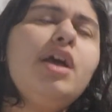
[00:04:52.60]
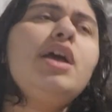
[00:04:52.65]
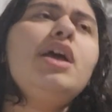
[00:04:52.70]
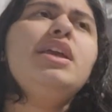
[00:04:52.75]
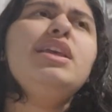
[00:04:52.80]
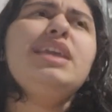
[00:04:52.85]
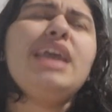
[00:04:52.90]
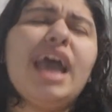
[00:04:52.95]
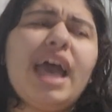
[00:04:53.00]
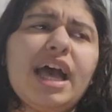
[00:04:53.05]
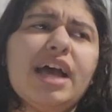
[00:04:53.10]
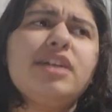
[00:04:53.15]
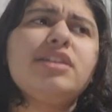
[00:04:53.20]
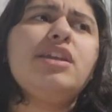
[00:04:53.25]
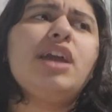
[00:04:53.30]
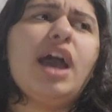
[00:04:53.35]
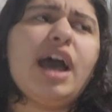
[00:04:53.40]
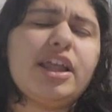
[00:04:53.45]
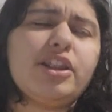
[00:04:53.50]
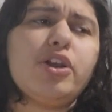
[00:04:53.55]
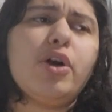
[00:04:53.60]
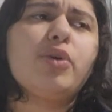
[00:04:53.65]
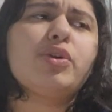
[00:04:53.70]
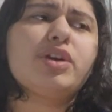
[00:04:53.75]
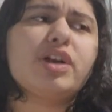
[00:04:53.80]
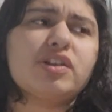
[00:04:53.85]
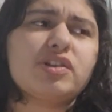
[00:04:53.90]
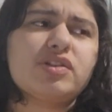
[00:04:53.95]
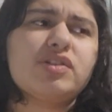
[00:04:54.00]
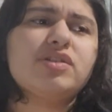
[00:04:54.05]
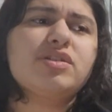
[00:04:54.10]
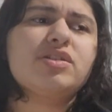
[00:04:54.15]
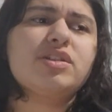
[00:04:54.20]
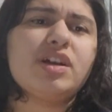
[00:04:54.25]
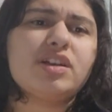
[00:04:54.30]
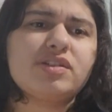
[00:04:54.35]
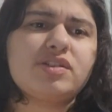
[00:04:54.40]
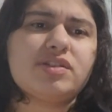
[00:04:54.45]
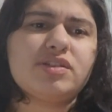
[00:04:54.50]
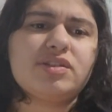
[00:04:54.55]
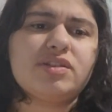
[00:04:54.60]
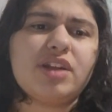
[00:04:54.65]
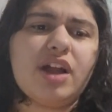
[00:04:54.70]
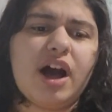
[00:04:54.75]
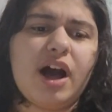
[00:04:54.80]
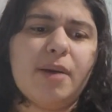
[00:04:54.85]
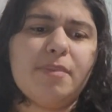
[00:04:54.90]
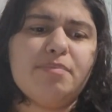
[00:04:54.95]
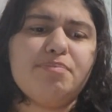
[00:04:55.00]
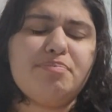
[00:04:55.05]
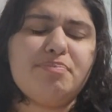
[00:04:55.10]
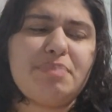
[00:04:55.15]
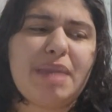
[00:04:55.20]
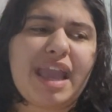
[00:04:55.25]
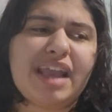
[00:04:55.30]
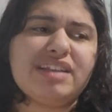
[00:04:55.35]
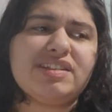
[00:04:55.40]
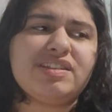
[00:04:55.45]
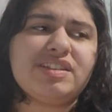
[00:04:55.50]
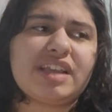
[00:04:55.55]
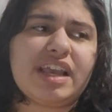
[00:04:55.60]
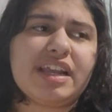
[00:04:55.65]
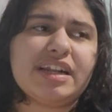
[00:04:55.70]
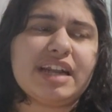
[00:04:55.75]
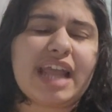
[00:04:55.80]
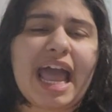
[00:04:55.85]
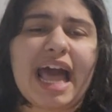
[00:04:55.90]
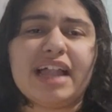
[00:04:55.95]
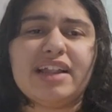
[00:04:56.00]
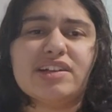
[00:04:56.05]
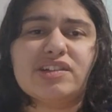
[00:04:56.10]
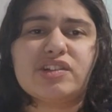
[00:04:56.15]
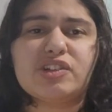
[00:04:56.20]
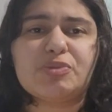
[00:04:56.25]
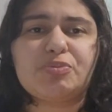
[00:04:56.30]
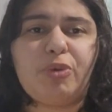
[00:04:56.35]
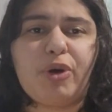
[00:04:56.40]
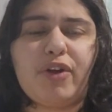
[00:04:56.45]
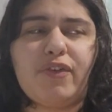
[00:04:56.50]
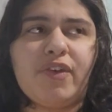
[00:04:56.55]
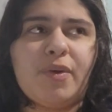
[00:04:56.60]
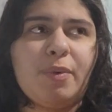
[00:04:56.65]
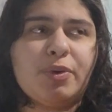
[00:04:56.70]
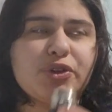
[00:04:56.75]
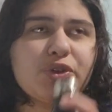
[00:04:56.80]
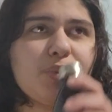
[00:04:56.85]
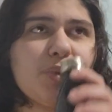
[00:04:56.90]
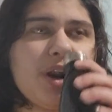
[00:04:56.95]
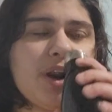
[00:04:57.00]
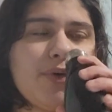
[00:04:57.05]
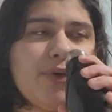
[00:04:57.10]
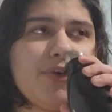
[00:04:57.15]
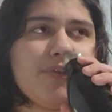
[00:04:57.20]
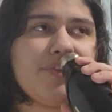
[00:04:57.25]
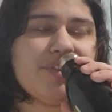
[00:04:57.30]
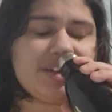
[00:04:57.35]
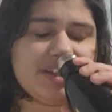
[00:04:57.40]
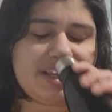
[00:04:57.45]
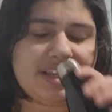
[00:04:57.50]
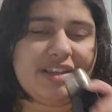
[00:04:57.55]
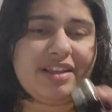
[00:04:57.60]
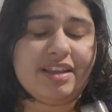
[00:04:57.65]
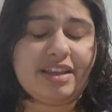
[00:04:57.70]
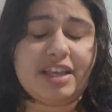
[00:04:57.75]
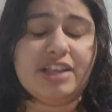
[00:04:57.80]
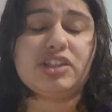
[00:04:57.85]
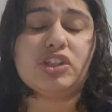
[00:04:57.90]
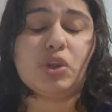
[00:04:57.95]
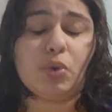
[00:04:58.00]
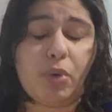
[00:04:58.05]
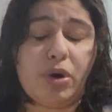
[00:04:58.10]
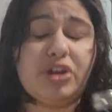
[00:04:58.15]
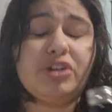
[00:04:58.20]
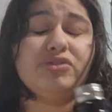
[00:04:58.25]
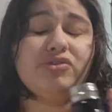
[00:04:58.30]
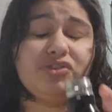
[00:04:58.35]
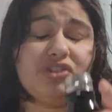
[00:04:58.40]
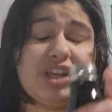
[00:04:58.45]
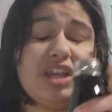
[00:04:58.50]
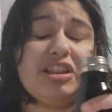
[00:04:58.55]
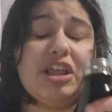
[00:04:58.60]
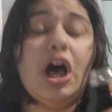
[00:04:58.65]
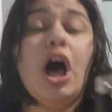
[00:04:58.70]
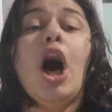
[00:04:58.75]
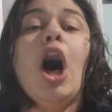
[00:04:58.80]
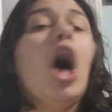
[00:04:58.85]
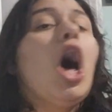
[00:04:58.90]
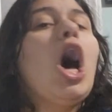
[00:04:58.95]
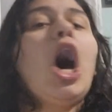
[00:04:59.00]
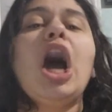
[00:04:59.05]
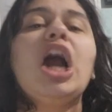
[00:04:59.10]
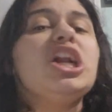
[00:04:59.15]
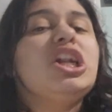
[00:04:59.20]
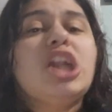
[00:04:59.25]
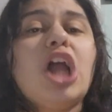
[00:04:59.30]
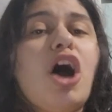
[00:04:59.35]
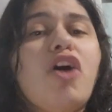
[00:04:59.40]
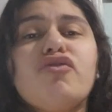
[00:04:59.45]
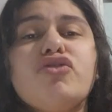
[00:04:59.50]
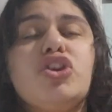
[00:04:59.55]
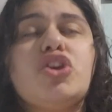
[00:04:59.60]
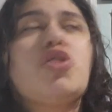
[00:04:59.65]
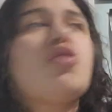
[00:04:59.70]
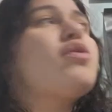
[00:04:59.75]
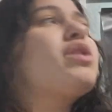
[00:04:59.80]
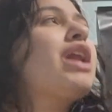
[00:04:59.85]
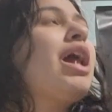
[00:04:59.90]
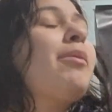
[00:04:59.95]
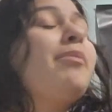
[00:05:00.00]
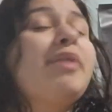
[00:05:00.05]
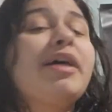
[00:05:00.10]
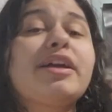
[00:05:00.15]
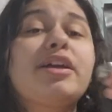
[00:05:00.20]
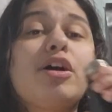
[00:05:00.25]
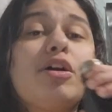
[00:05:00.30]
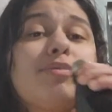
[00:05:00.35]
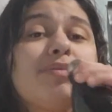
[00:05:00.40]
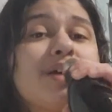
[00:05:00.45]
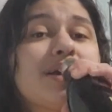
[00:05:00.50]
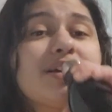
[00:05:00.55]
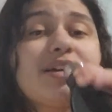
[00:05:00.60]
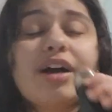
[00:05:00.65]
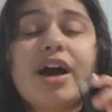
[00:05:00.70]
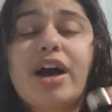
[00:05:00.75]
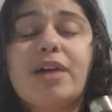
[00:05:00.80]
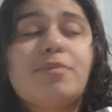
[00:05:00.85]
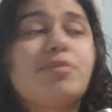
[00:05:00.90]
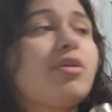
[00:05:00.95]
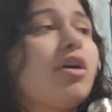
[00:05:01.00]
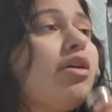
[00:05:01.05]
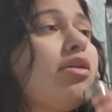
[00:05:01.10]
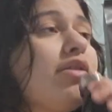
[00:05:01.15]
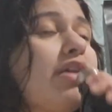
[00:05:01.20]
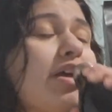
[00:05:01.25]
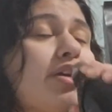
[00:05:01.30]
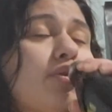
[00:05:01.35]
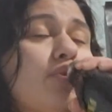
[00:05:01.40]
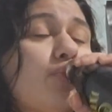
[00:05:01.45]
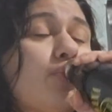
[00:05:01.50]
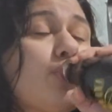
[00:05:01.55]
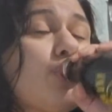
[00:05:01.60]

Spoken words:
Because Mason, Alex's boyfriend, was a werewolf, and he's the one who said, "I love you," and I'm like, oh my god, bro, like,